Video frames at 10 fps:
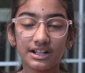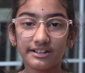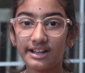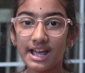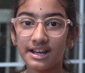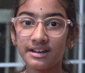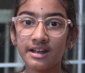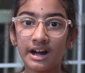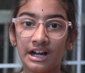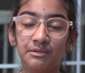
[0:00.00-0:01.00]
then,
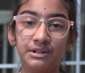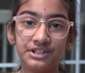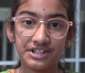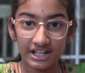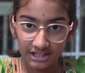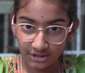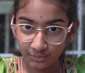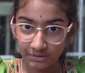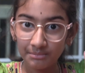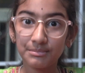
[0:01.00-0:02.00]
I will tell you
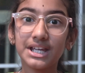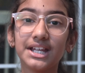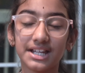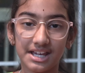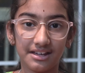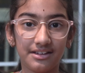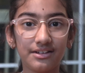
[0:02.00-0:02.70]
the meaning.